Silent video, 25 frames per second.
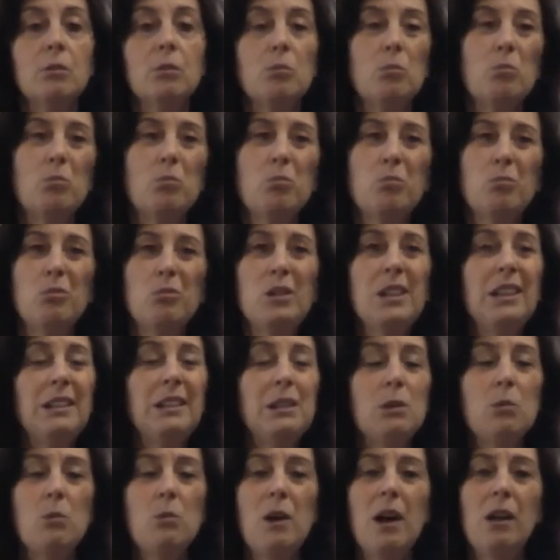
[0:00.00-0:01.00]
really
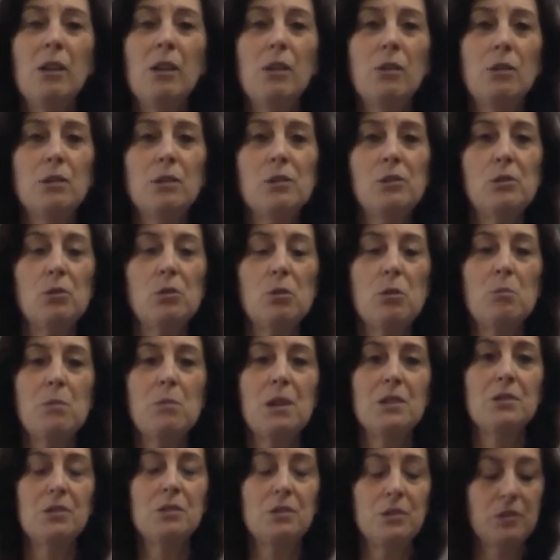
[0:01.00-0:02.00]
well on sore
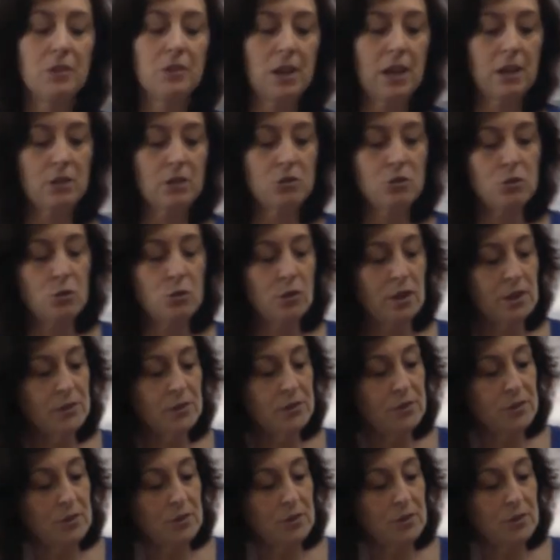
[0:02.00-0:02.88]
muscles and joints.